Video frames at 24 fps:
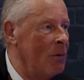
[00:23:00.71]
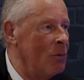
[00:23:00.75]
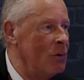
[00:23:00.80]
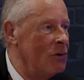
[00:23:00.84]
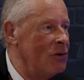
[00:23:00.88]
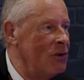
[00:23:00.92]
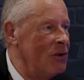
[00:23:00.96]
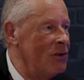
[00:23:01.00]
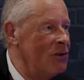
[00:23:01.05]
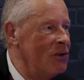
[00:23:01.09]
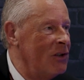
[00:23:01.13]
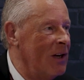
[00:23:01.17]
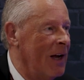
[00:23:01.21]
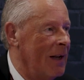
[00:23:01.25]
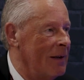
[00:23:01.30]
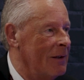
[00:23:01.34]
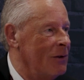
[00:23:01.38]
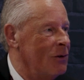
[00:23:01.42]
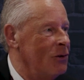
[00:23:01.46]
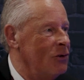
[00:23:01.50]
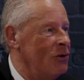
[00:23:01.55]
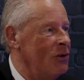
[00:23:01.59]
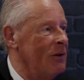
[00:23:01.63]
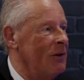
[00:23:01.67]
would you
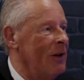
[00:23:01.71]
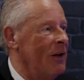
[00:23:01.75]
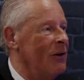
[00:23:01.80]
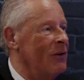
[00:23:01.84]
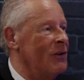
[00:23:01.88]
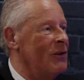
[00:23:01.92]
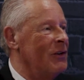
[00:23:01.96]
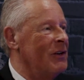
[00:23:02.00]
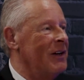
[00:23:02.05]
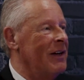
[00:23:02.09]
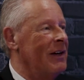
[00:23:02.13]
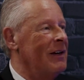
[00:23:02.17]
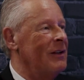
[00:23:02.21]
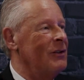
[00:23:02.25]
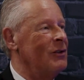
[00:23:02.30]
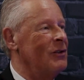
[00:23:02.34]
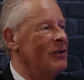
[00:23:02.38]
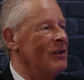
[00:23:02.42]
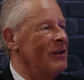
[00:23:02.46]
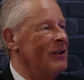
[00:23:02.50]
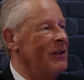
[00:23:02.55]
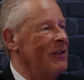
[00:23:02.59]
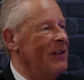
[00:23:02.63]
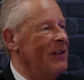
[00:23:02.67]
challenge your local council on